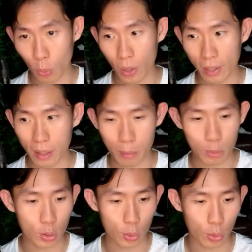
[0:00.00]
when it
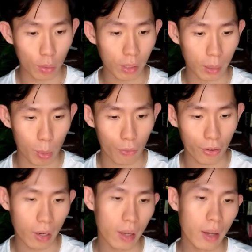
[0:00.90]
comes to your take
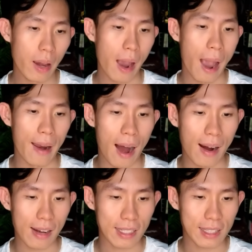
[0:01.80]
profit, and
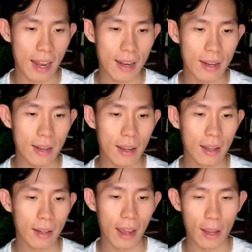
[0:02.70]
understand
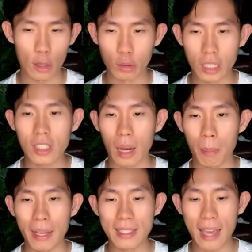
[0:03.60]
that you just gotta
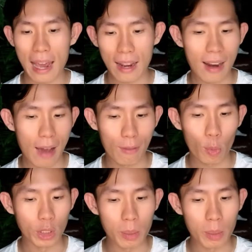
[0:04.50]
place it at a level which